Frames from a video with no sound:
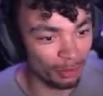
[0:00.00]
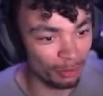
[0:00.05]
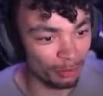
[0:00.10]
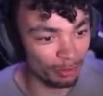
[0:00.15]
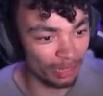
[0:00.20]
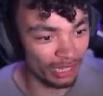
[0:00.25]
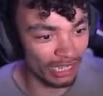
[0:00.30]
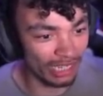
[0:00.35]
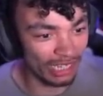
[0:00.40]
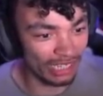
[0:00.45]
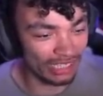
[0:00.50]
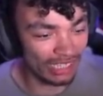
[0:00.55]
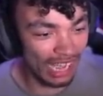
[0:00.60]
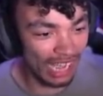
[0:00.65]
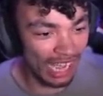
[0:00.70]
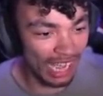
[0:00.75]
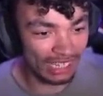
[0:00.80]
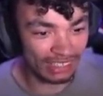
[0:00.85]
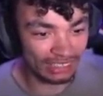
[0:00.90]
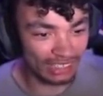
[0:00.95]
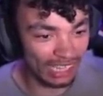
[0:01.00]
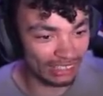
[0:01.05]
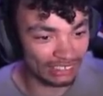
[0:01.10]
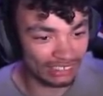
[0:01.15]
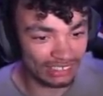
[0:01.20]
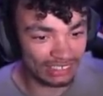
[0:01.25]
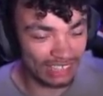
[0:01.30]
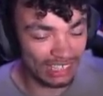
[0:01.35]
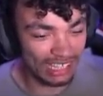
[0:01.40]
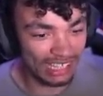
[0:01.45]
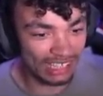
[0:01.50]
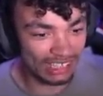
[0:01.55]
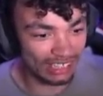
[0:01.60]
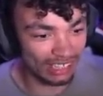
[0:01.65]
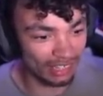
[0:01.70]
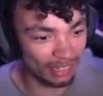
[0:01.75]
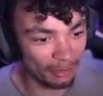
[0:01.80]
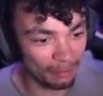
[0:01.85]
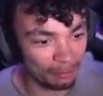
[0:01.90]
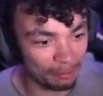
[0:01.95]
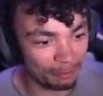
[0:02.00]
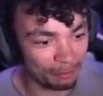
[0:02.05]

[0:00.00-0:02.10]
but yeah, I, I just think that...